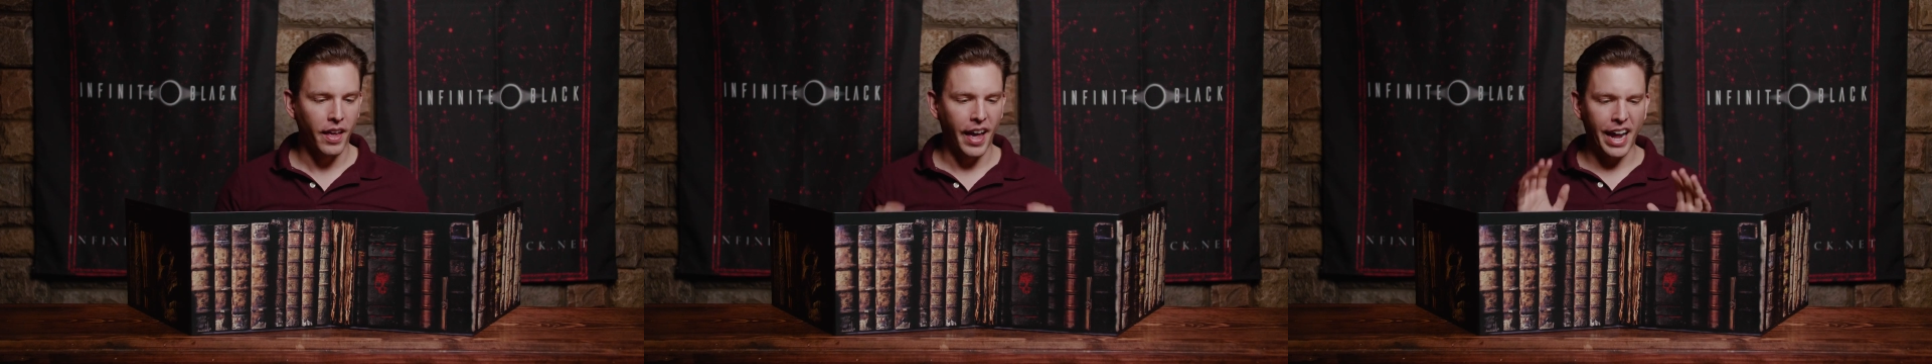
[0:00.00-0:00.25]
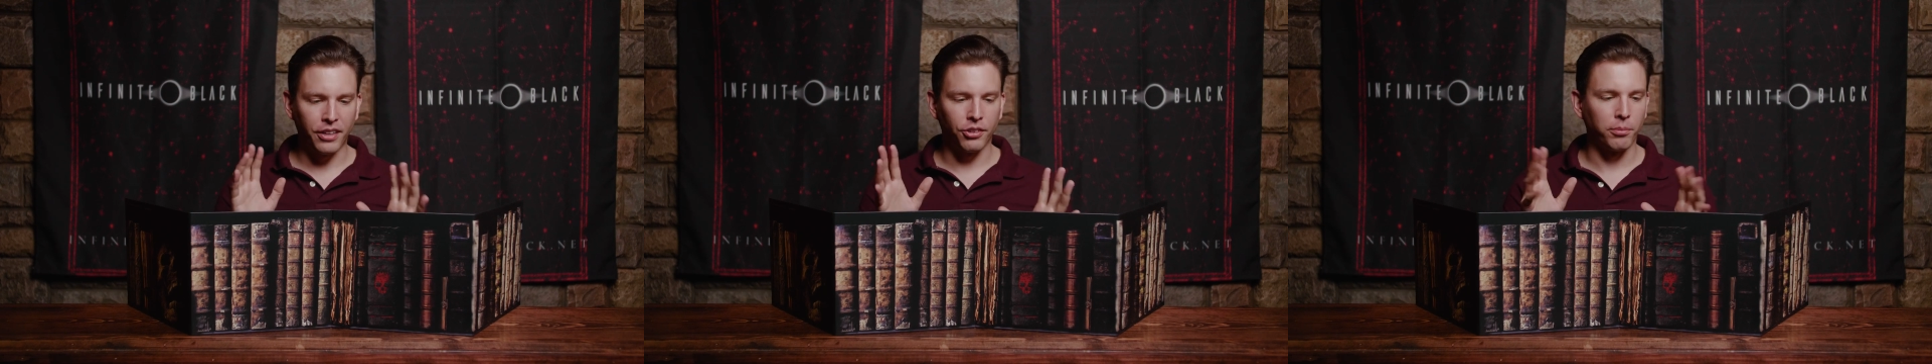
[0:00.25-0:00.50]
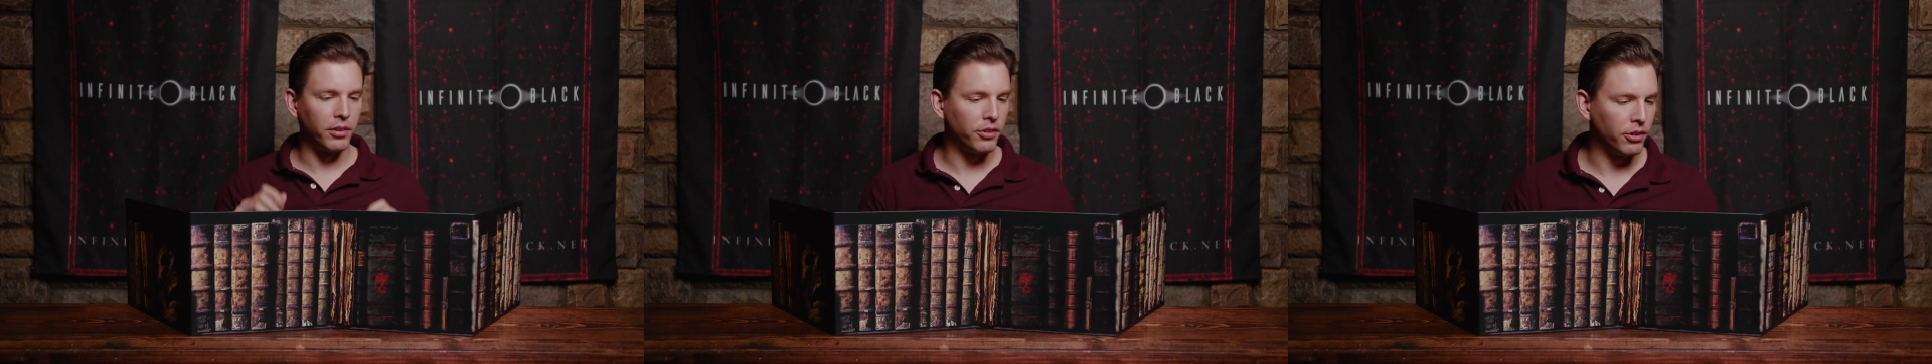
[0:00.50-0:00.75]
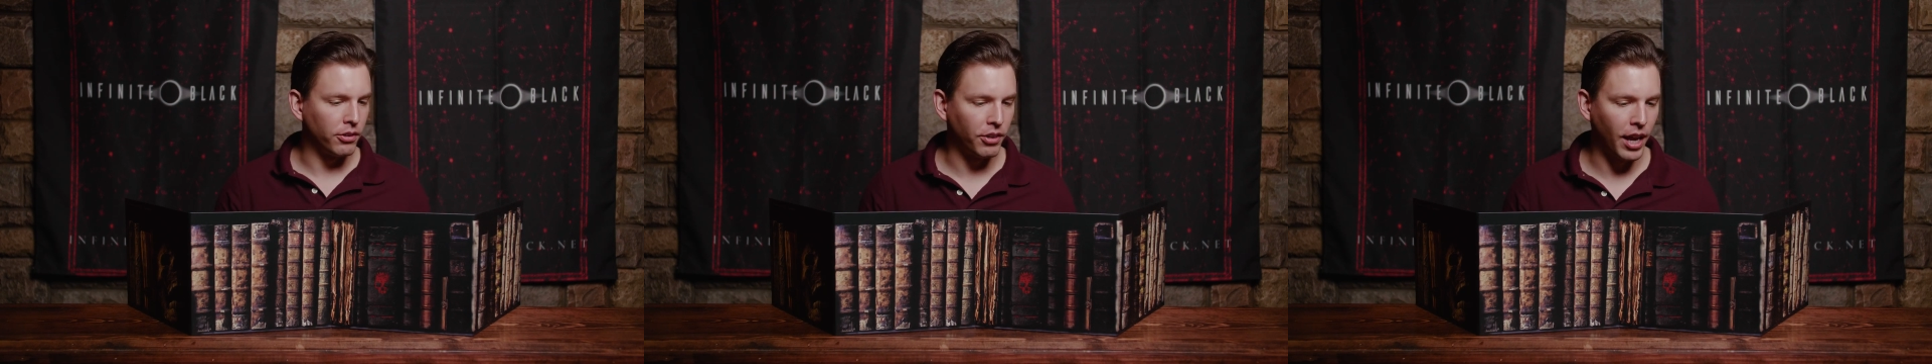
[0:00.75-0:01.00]
adds something to
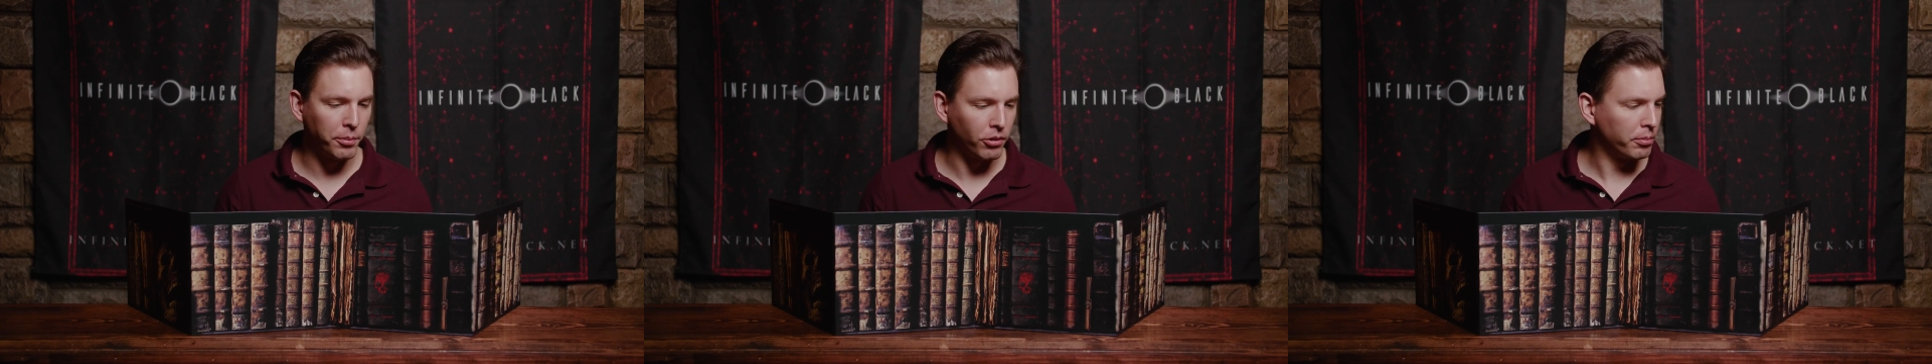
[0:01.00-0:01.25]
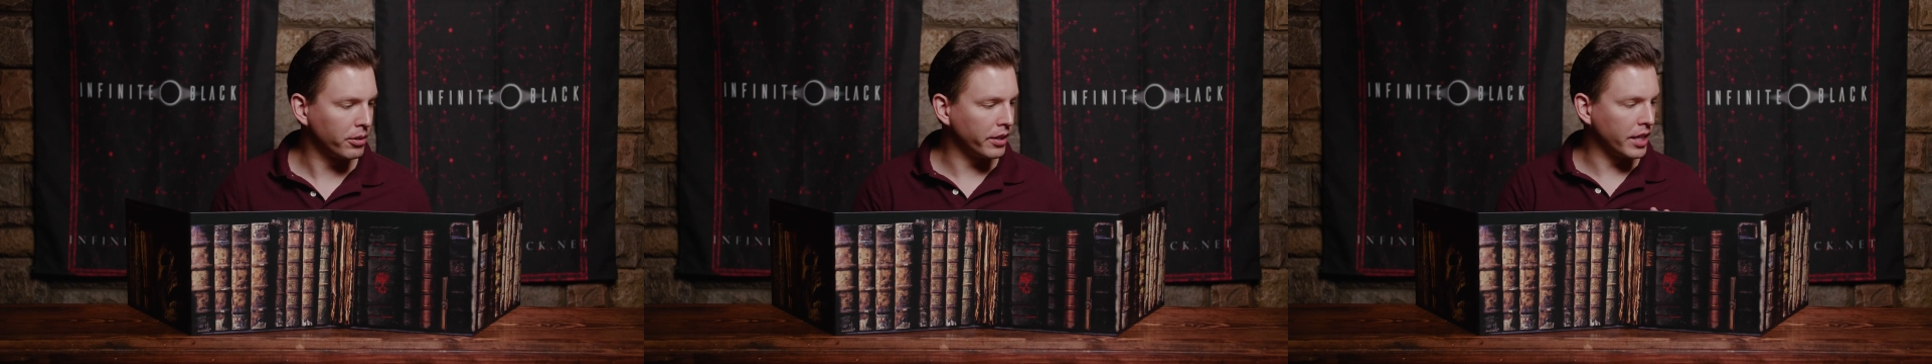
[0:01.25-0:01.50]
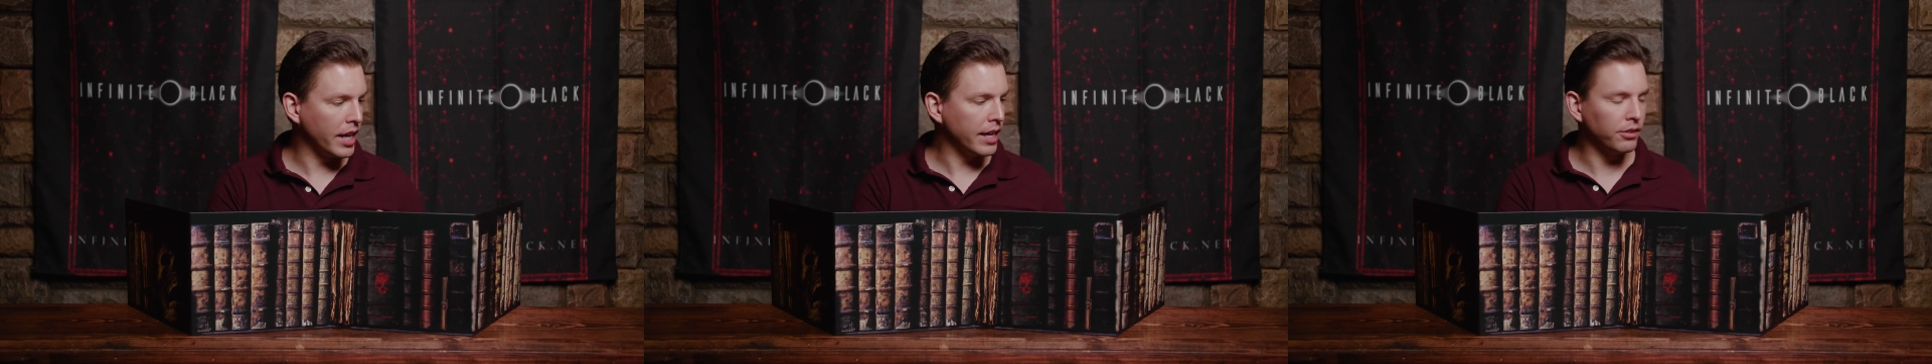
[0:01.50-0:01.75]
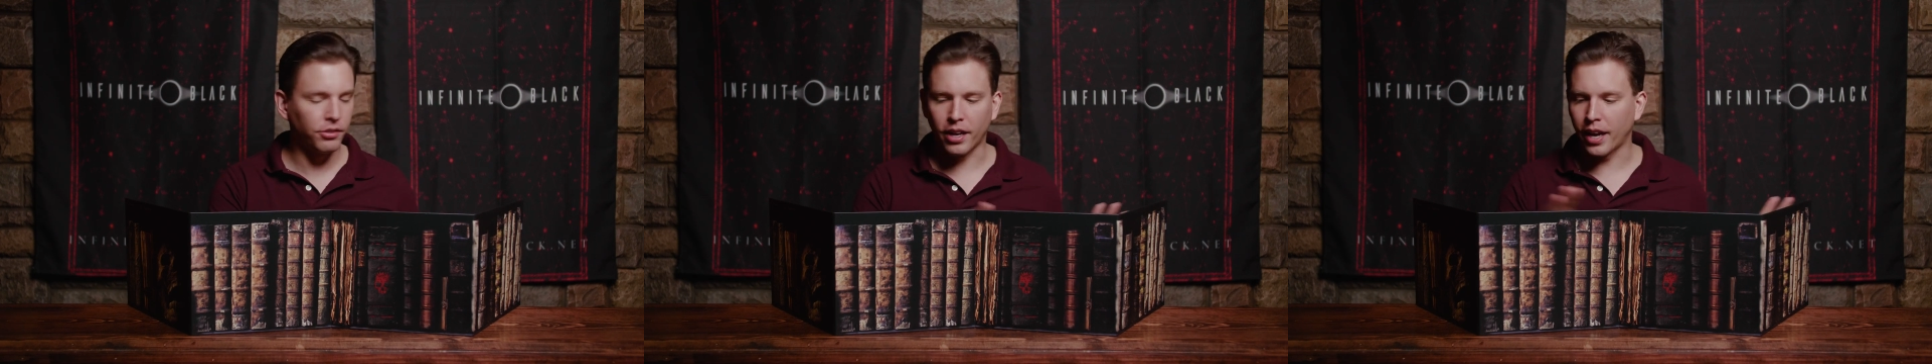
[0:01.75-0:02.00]
your table. But on the
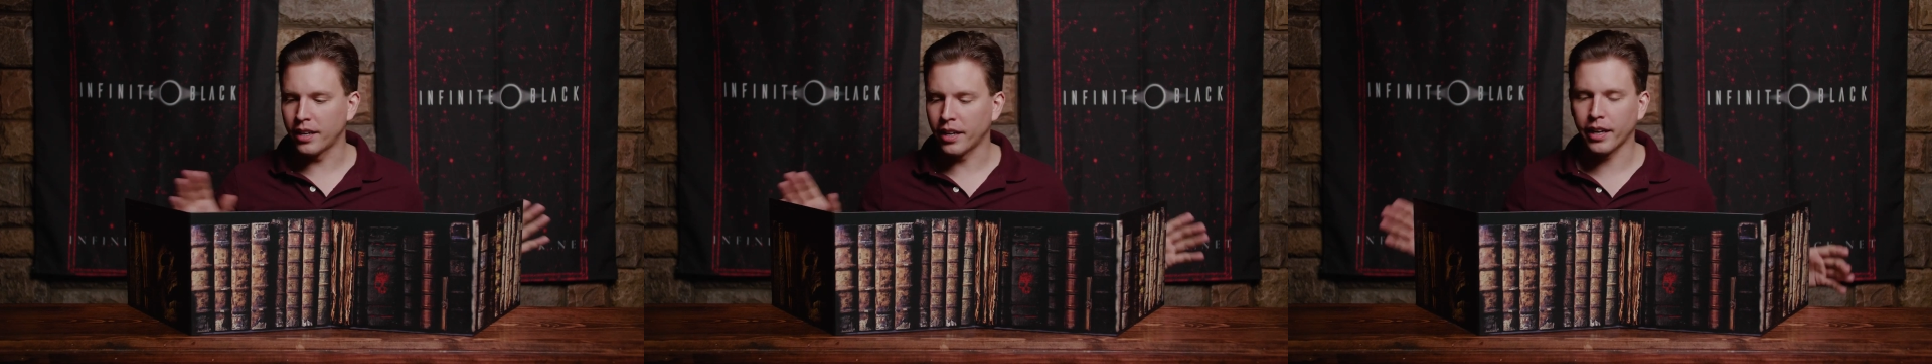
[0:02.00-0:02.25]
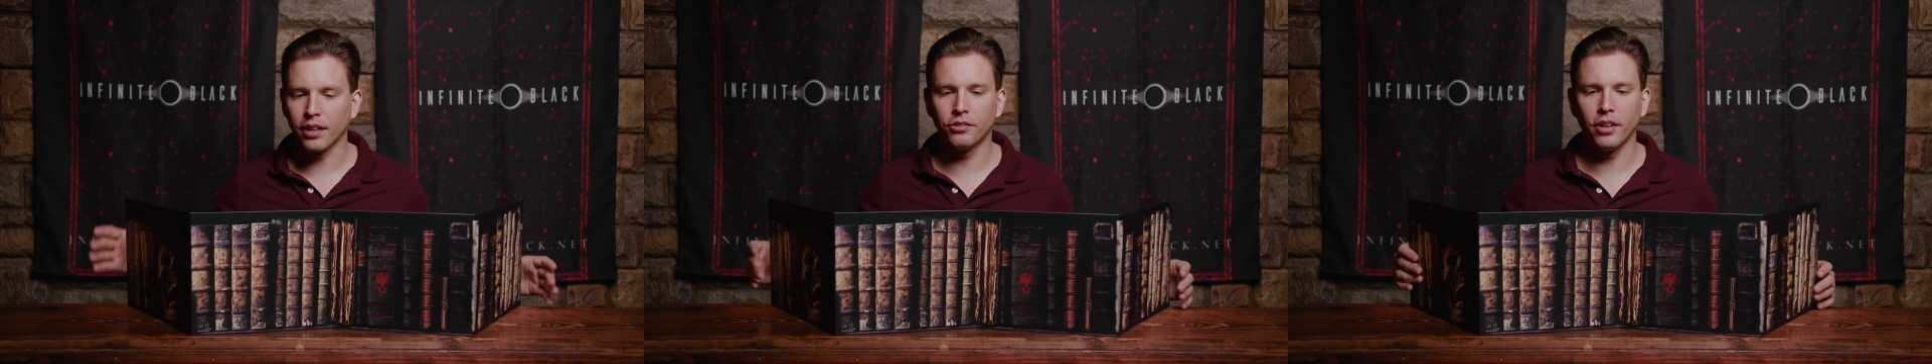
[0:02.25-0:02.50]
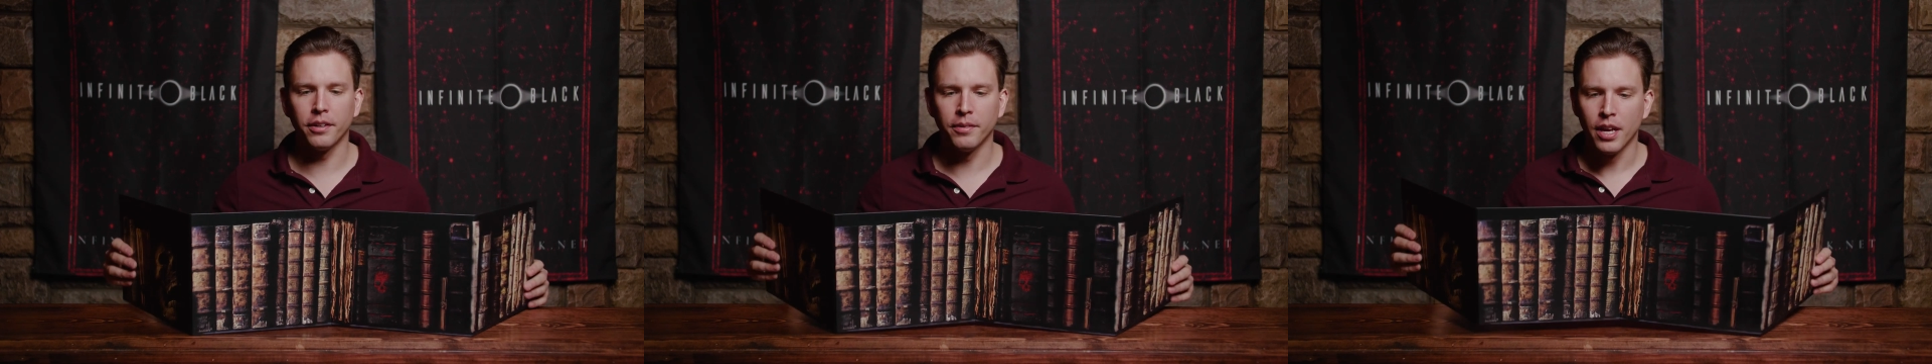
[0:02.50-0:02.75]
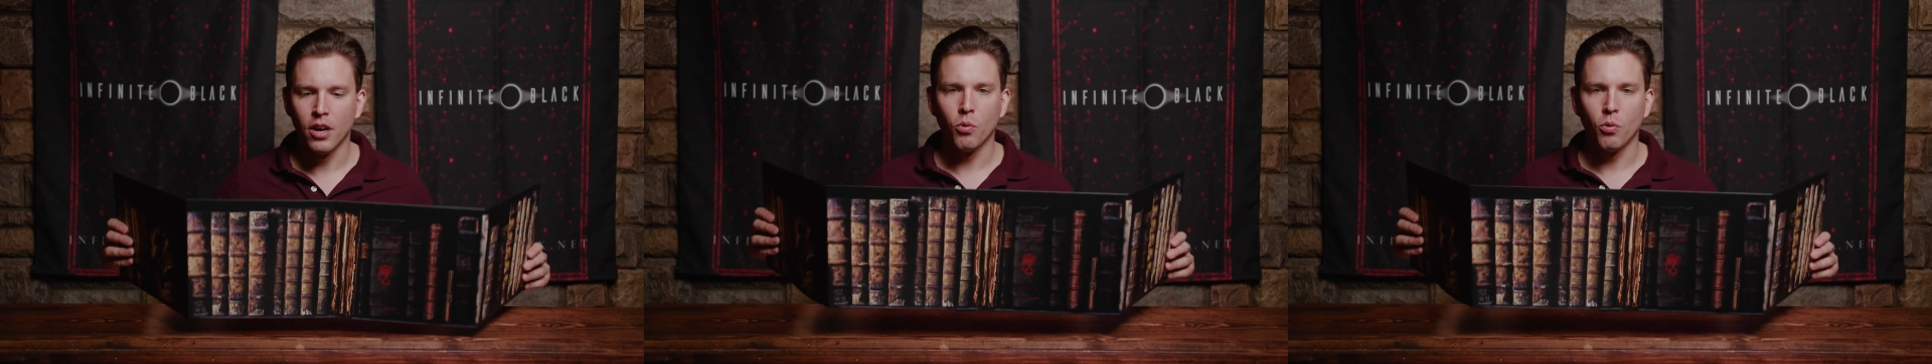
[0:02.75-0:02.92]
inside, like I said,